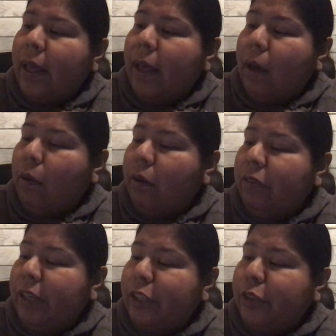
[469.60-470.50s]
Or if
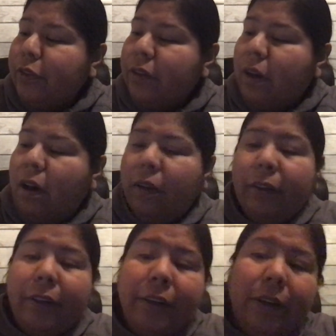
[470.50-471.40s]
you choose the
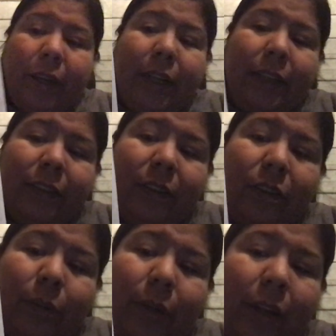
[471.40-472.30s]
collar, it is
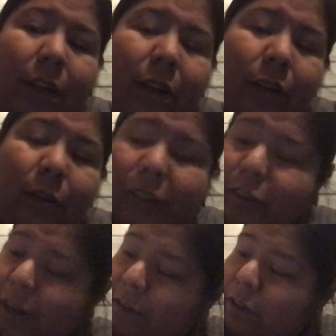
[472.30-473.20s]
this one. And you'll notice
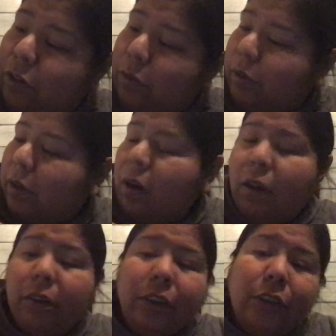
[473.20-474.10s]
you have to do the
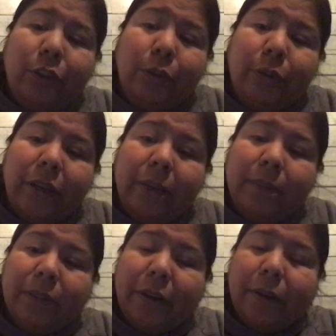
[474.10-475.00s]
collar 2
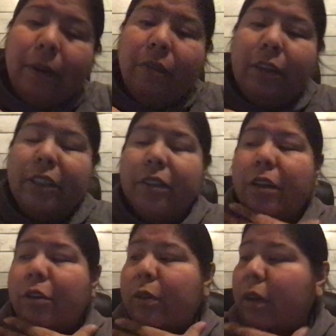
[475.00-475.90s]
times here if you're just
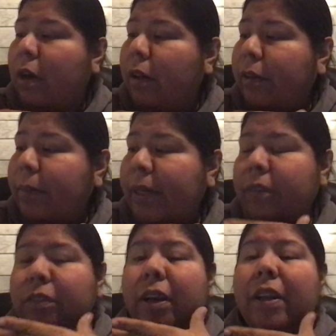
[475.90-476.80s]
going to do the collar,
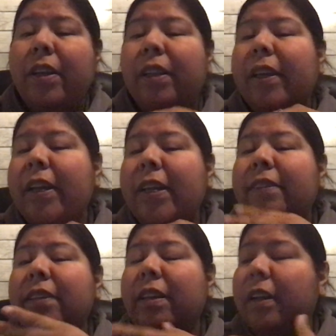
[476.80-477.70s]
because you kind of need like an
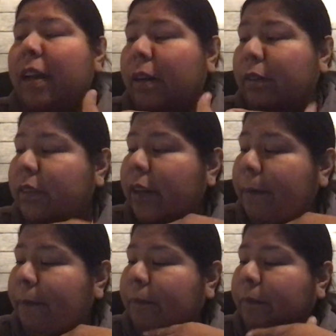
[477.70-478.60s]
inside and an outside.
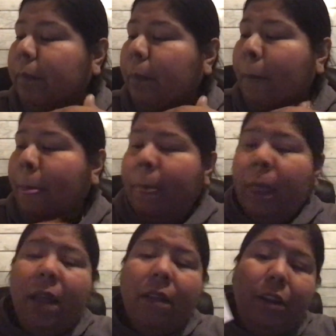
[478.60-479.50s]

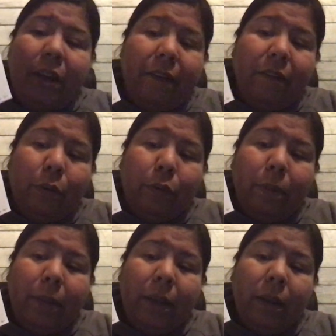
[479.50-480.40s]
And then you have the
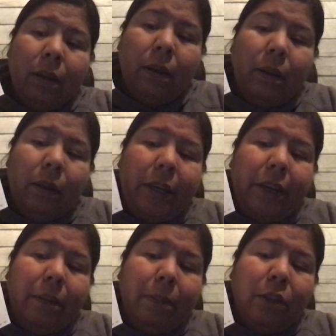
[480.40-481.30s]
ribbing
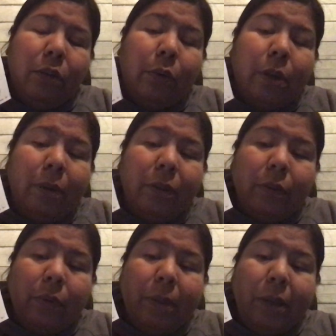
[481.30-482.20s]
here, but don't worry about the
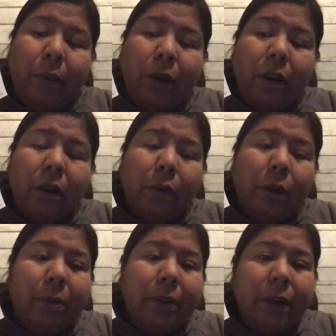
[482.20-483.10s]
ribbing. We're not going to worry
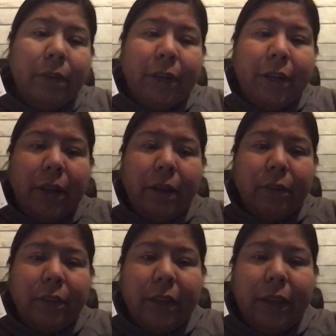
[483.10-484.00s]
about that right now
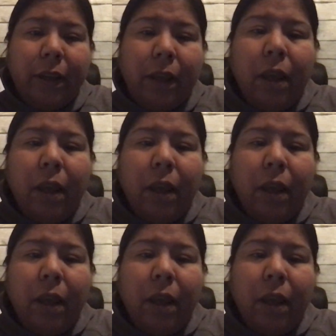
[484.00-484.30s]
today.